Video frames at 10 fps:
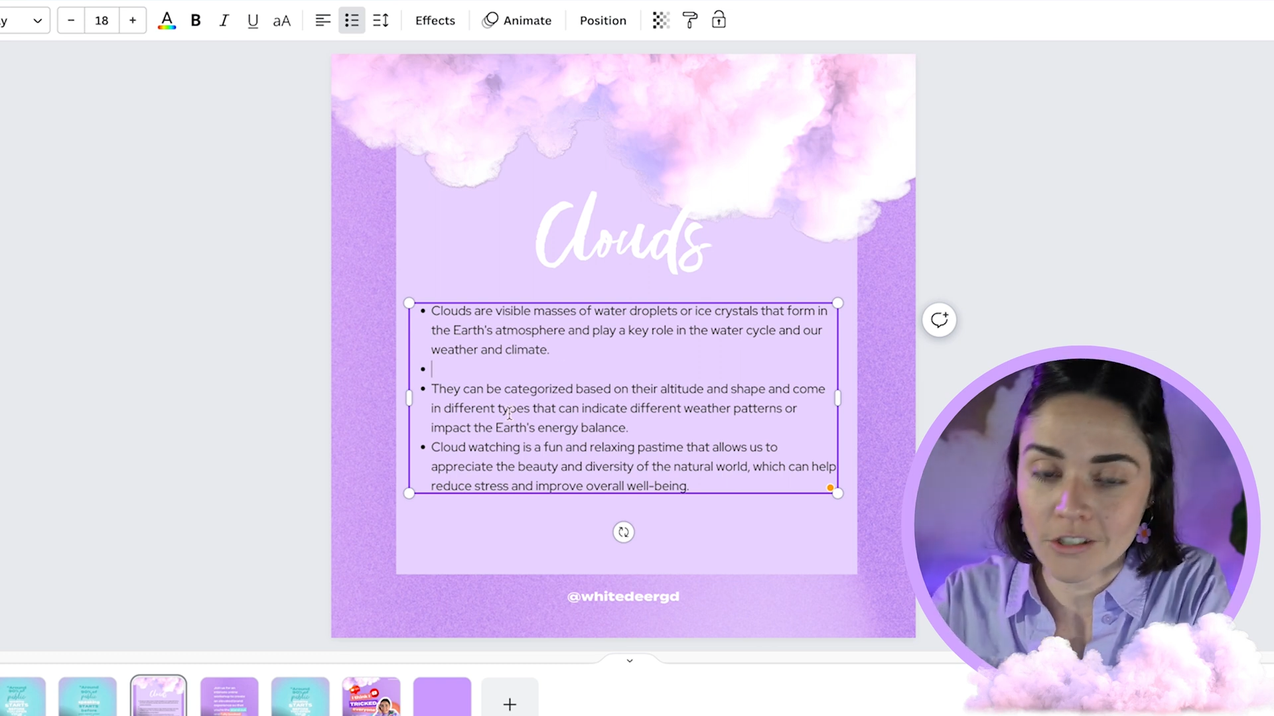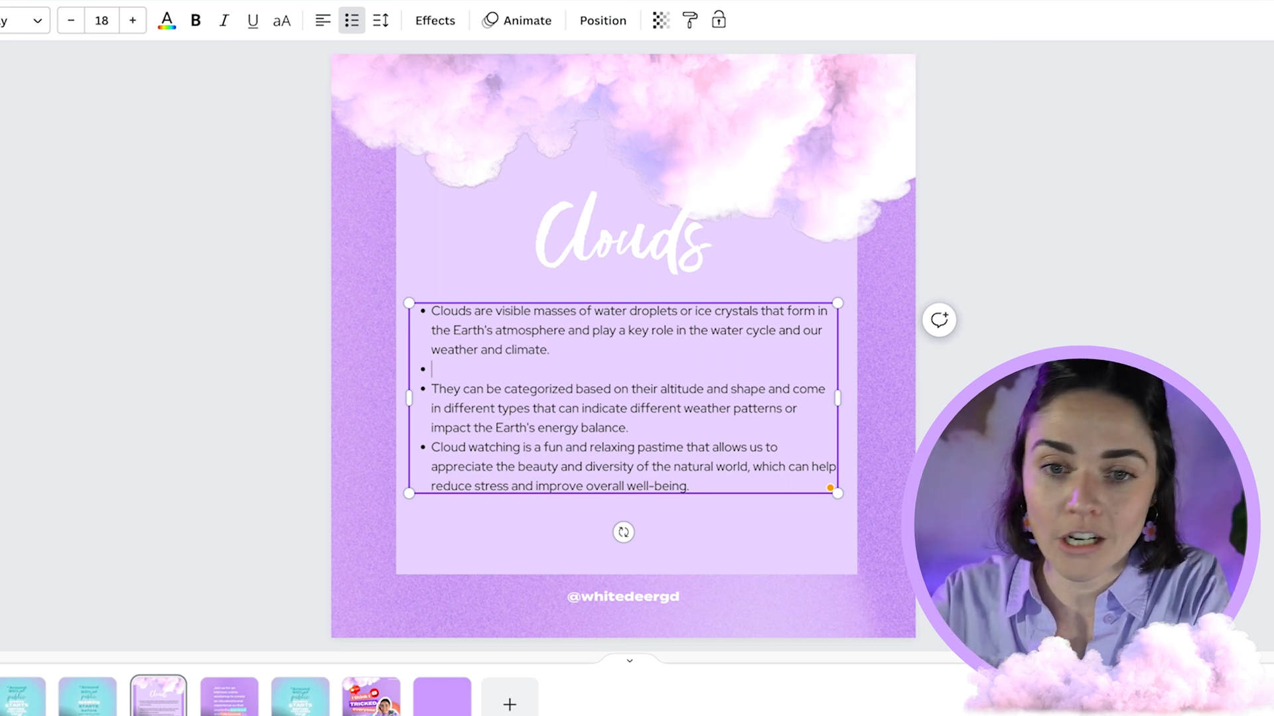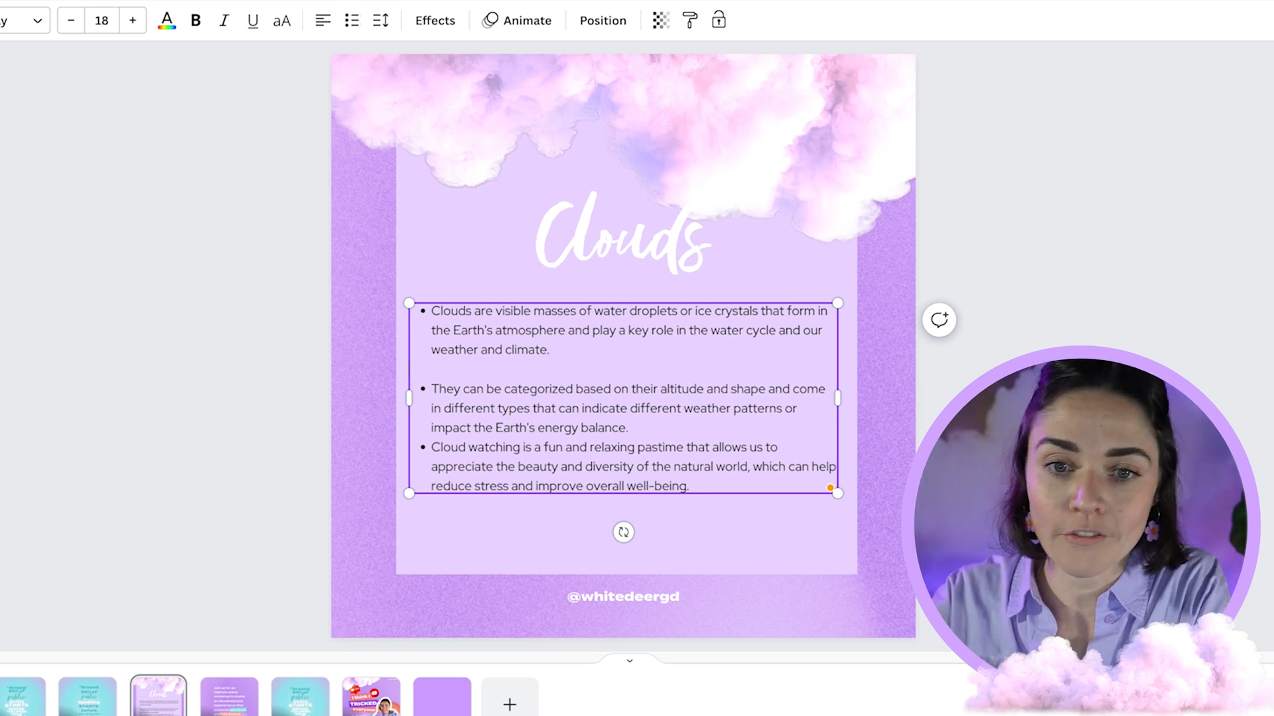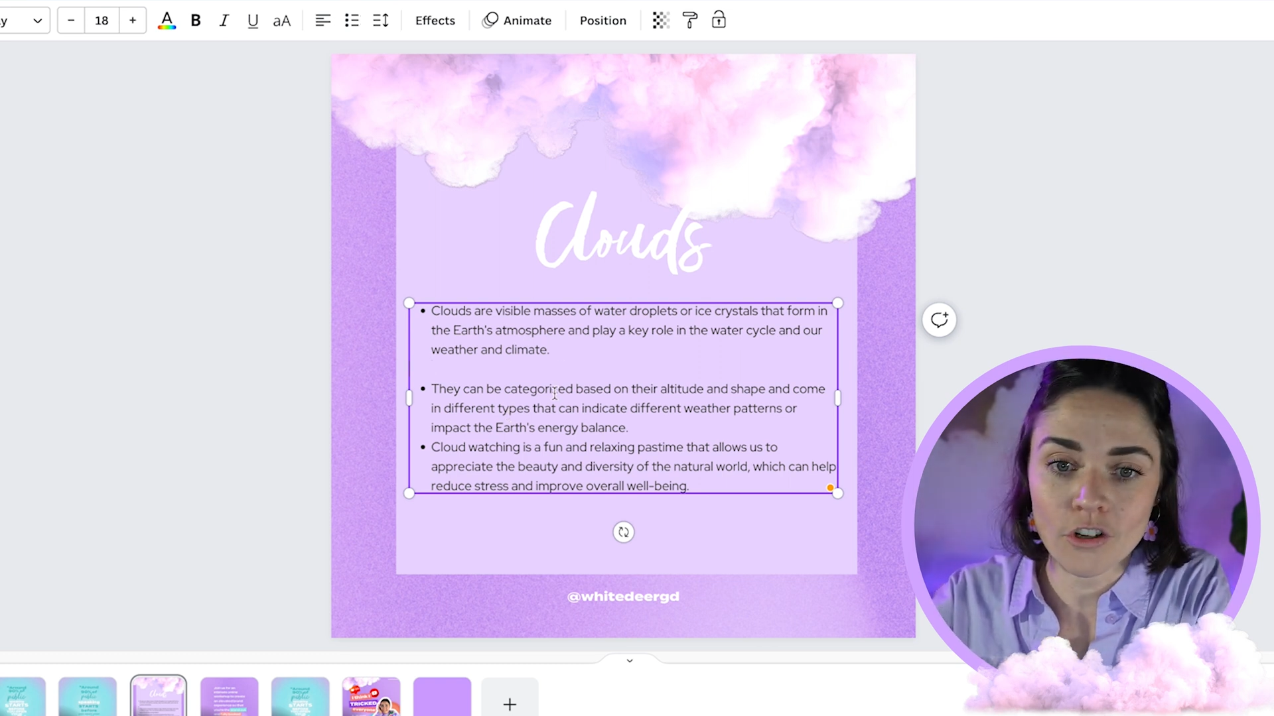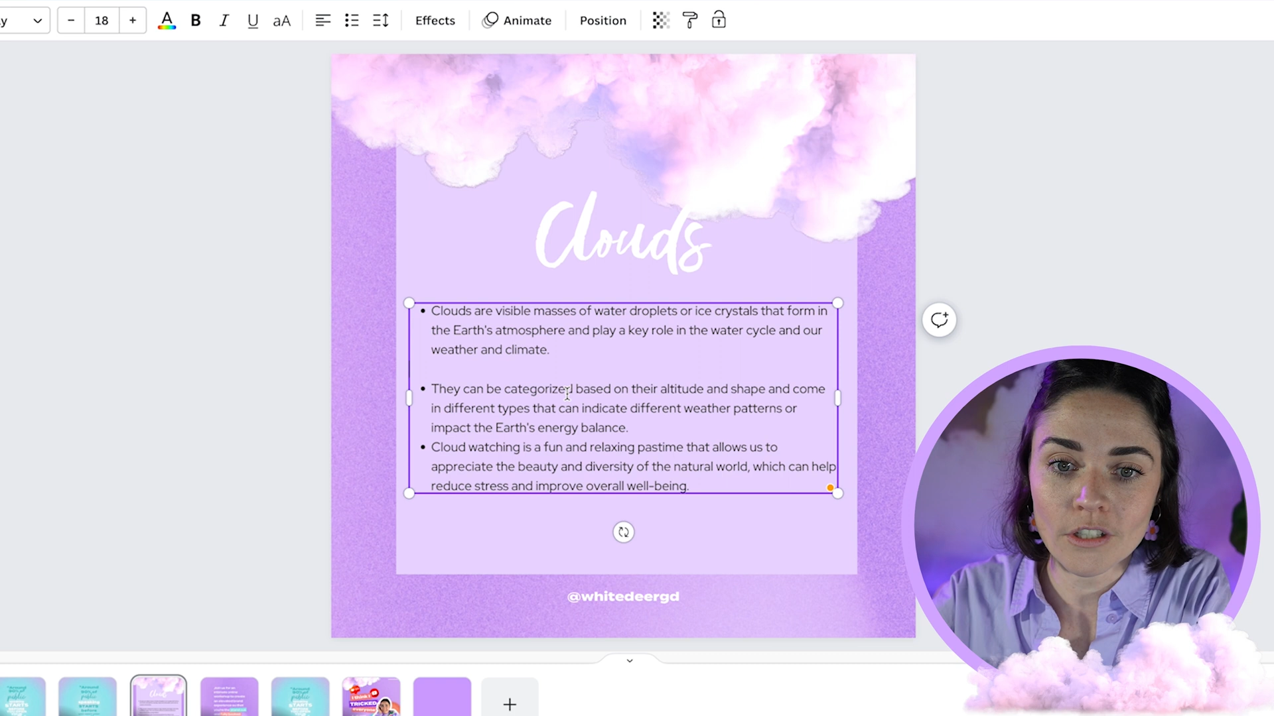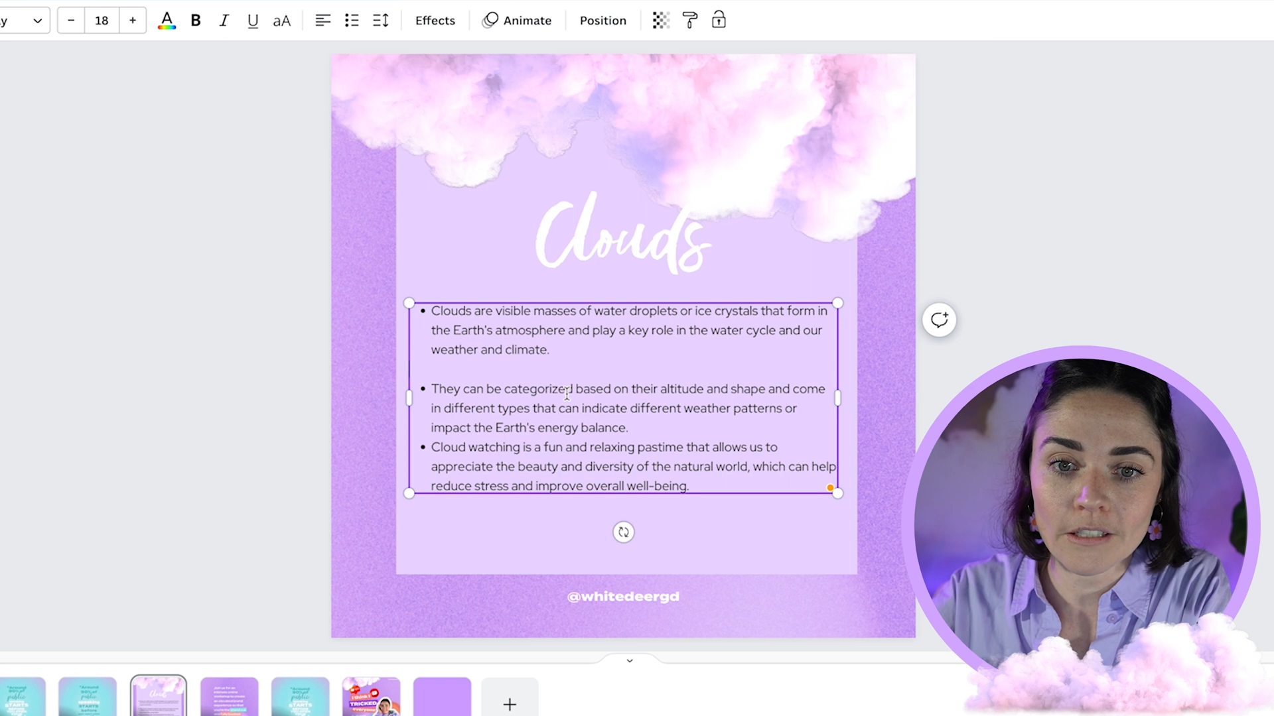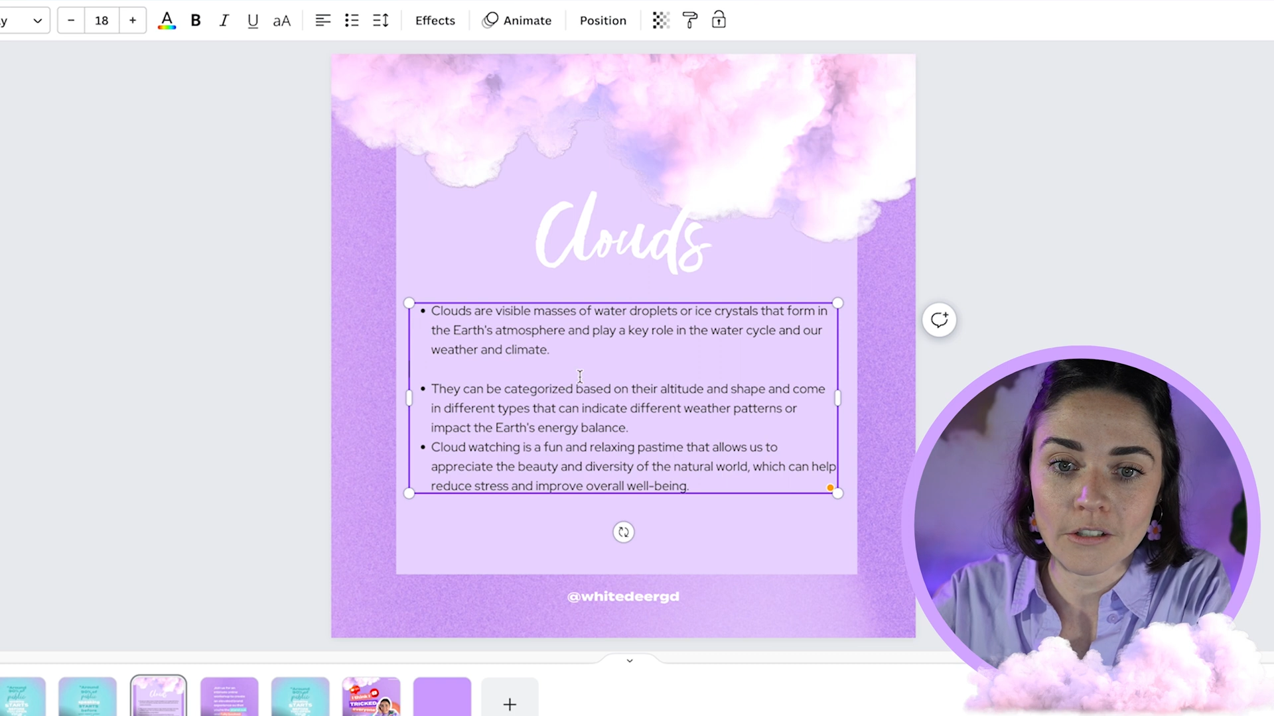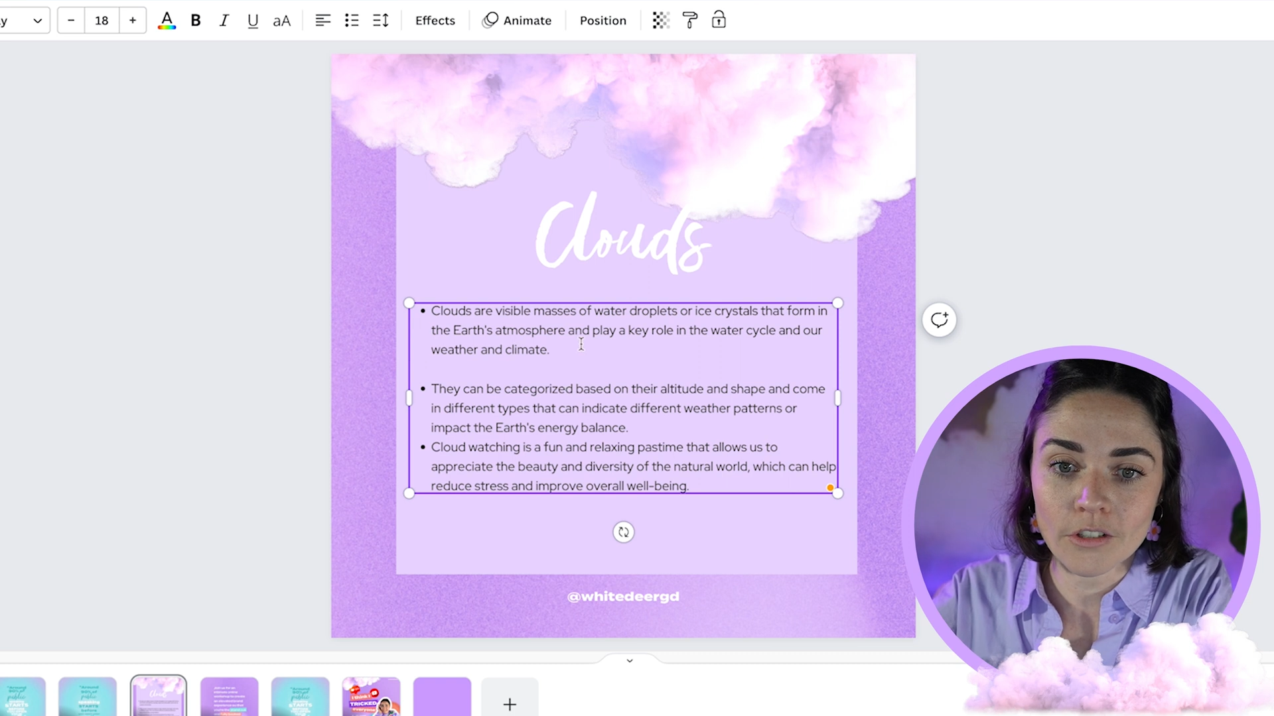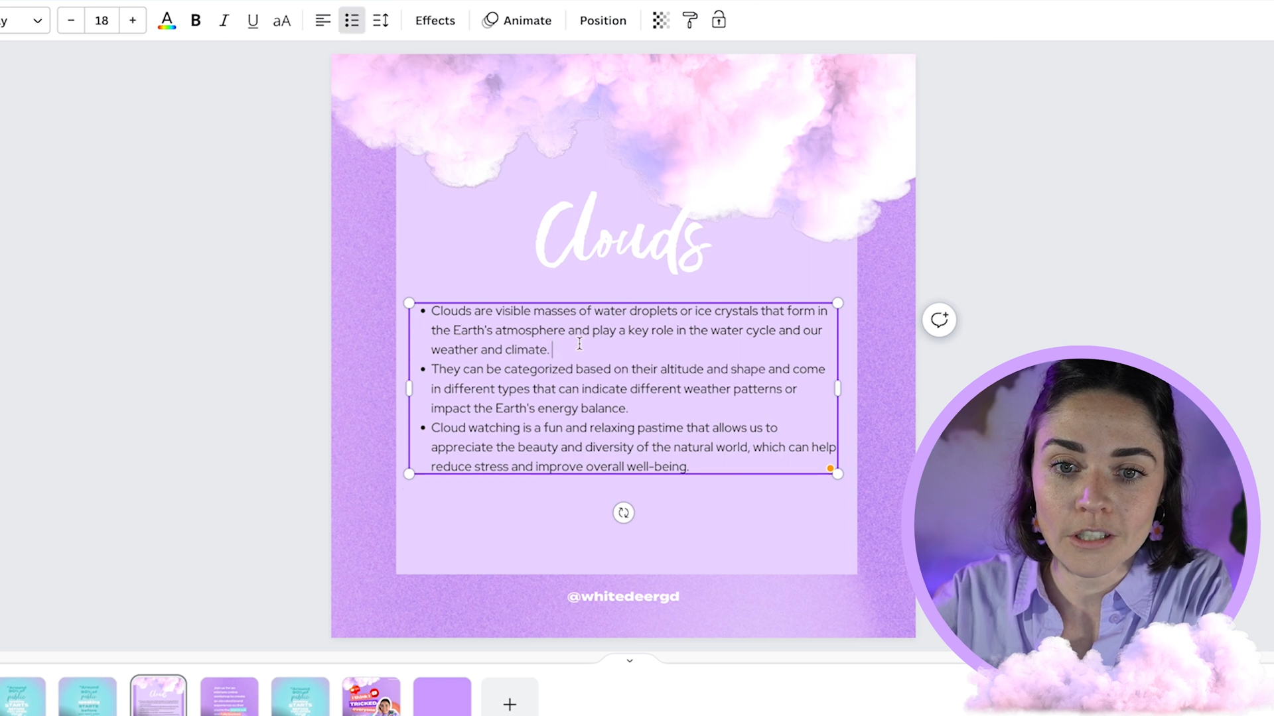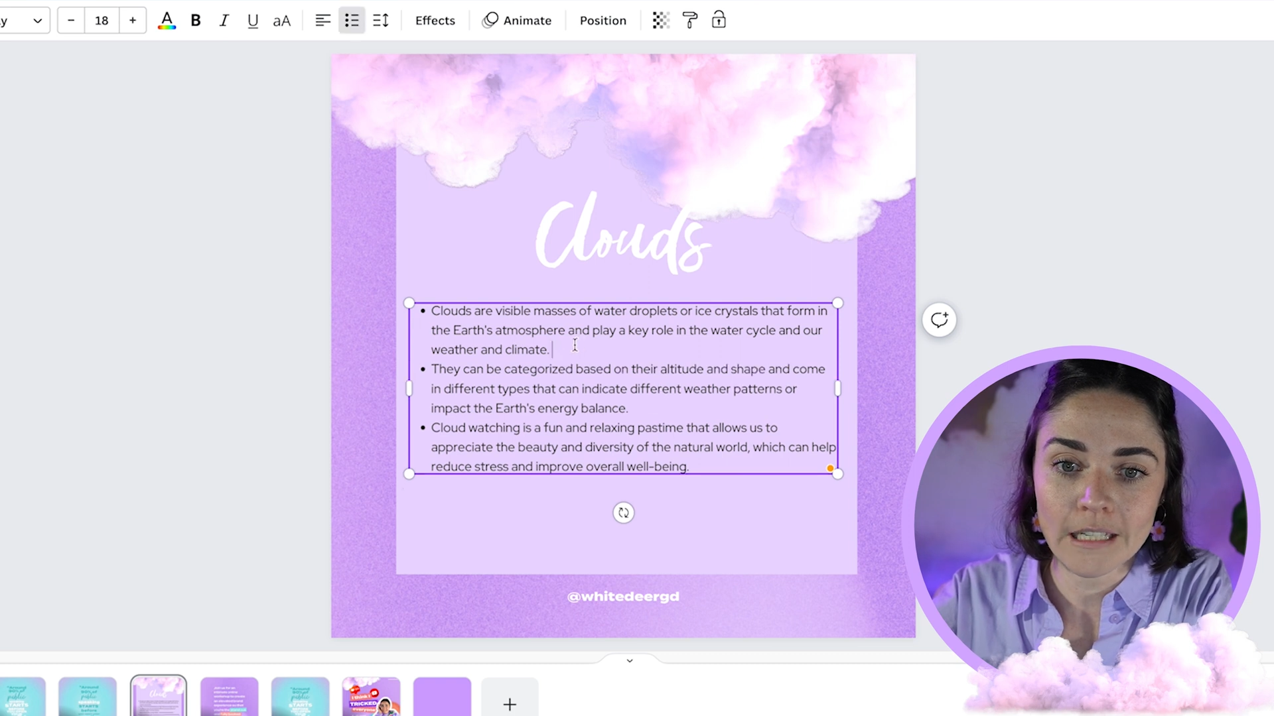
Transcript: So I've gone